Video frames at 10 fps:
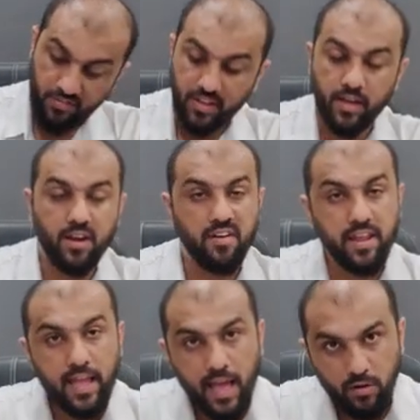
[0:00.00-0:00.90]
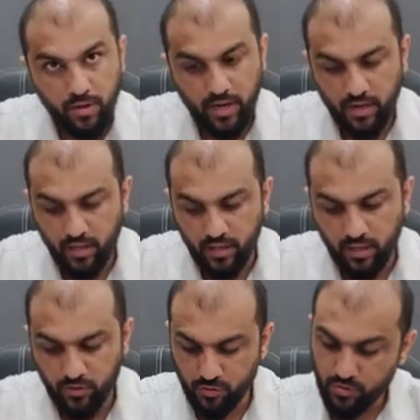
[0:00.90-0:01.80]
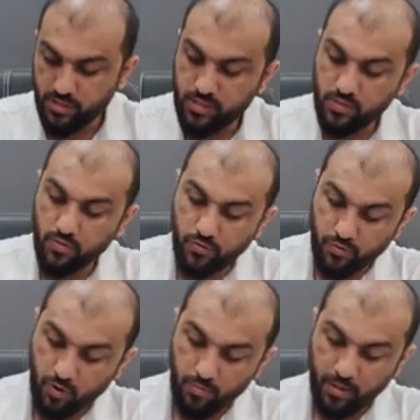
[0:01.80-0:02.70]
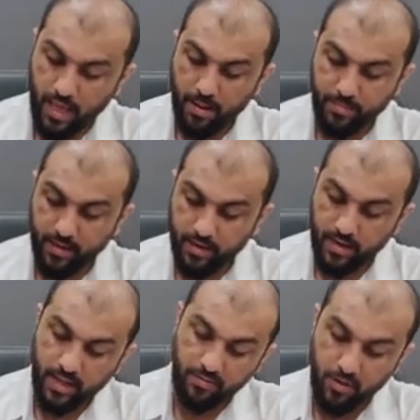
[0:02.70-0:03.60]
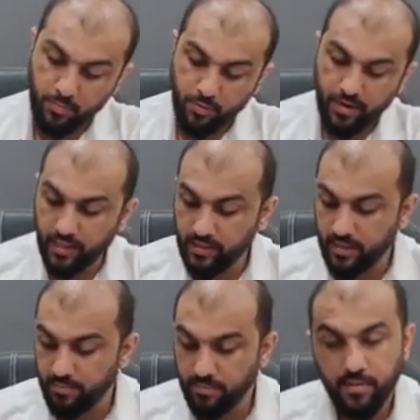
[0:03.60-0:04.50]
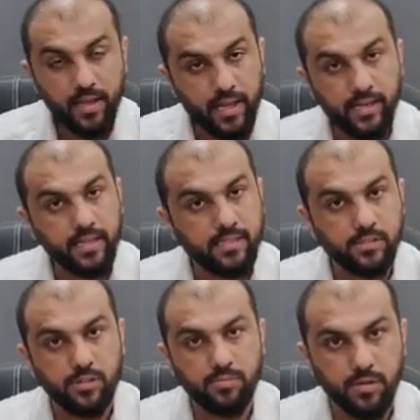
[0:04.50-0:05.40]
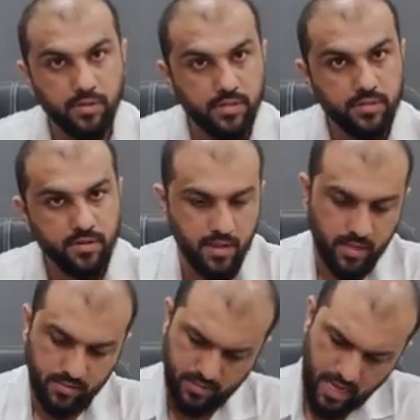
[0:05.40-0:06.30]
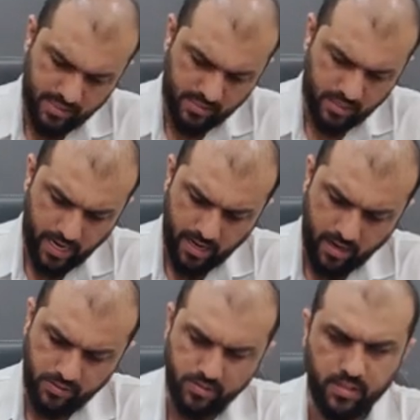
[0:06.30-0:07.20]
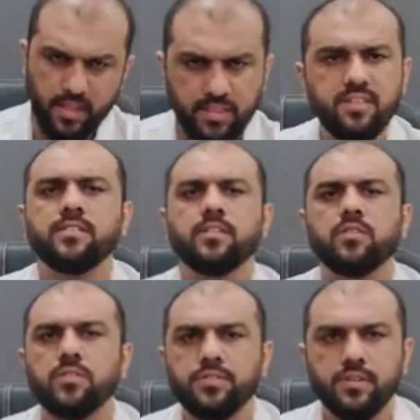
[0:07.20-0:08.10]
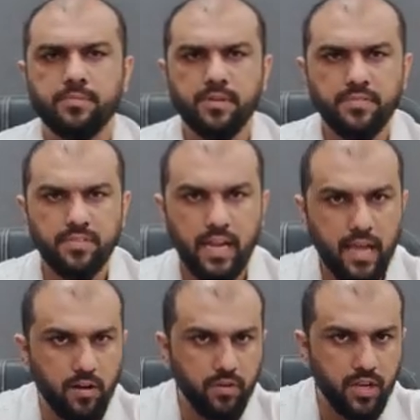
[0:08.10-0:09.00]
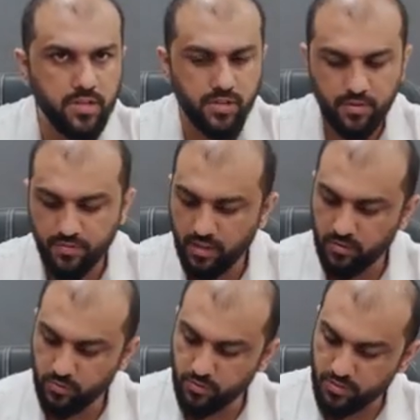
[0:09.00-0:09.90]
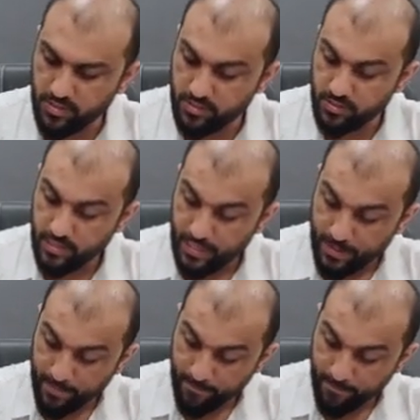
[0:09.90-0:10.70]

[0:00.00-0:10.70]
We are reallocating resources from capital and we are putting them in consumer goods. That's the right answer. And this is the concept of reallocation of resources.